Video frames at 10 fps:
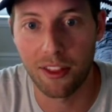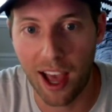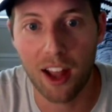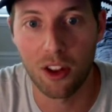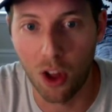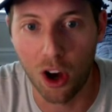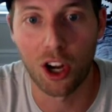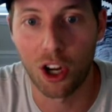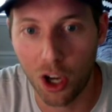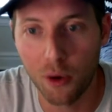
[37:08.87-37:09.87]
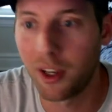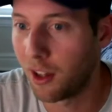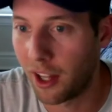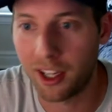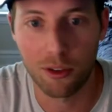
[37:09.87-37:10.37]
that long ago in
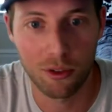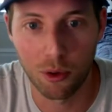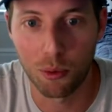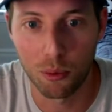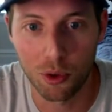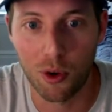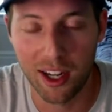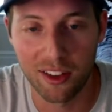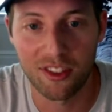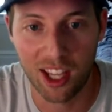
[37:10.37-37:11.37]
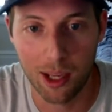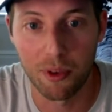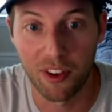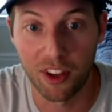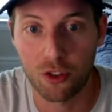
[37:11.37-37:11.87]
like the grand scheme
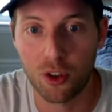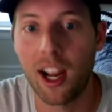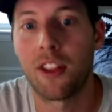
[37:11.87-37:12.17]
of history.